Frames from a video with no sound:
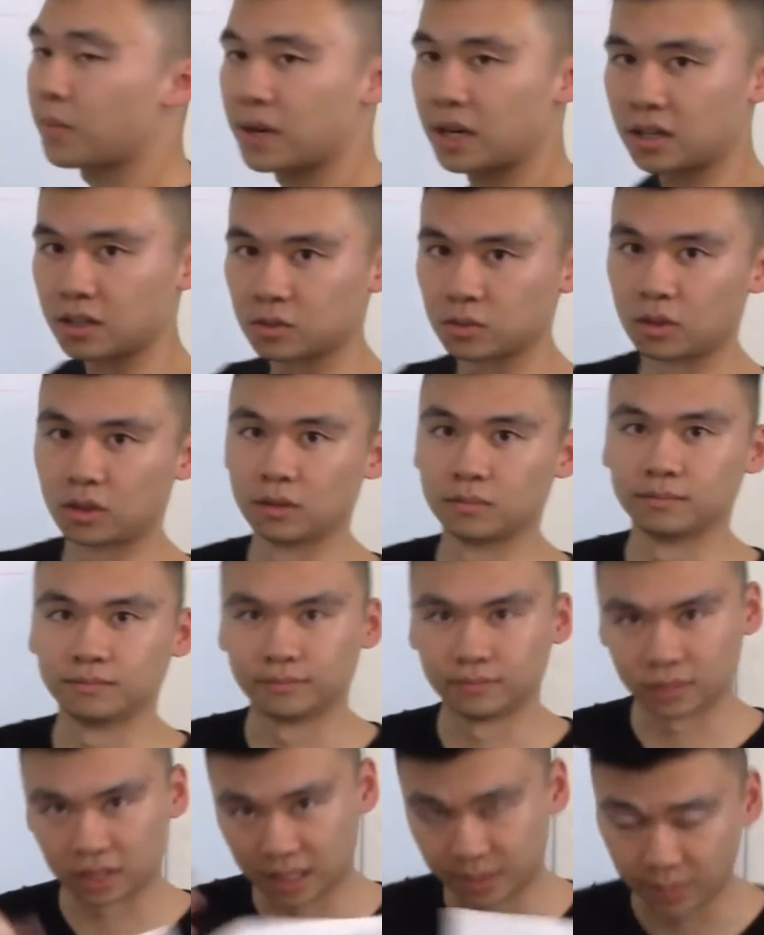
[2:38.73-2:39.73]
parents will
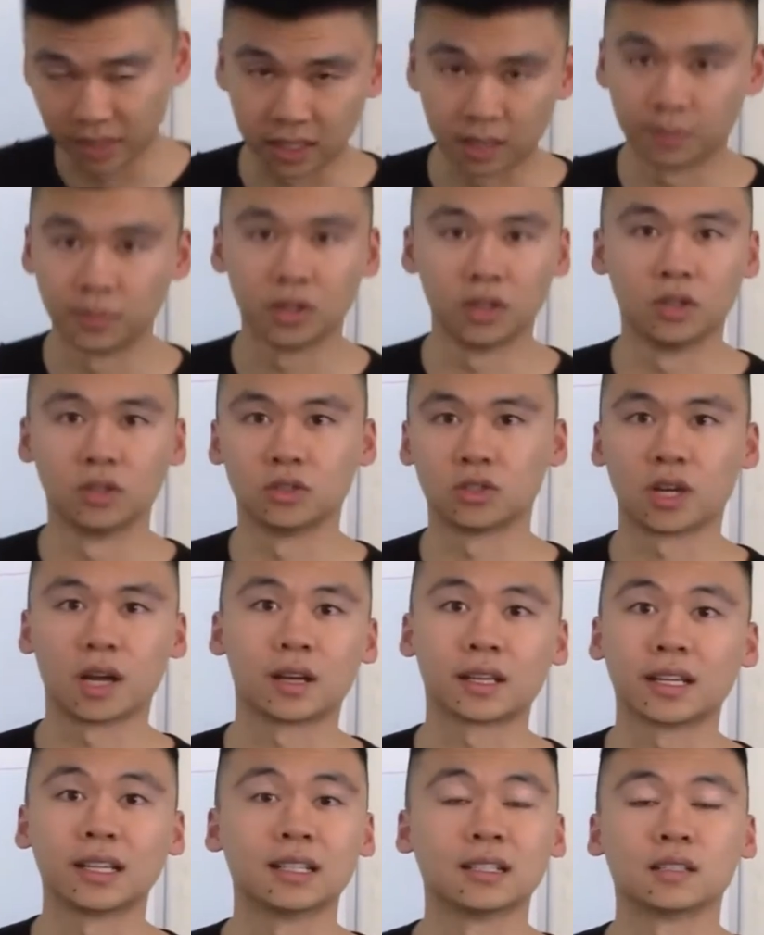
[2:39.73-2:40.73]
play peekaboo,
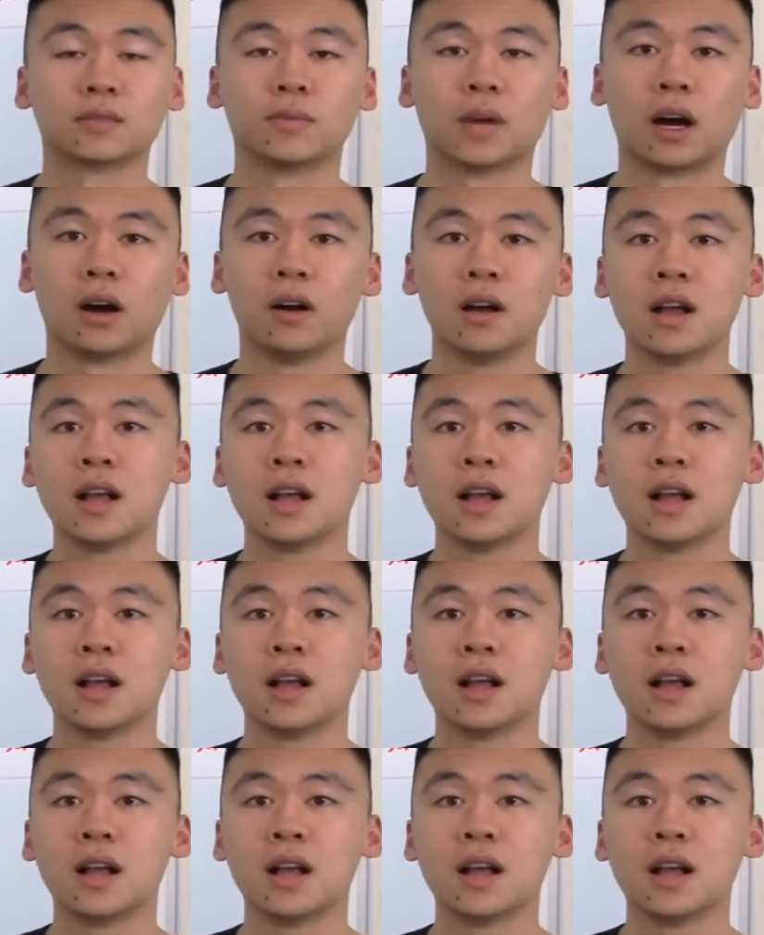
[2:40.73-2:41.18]
trying to get his smile.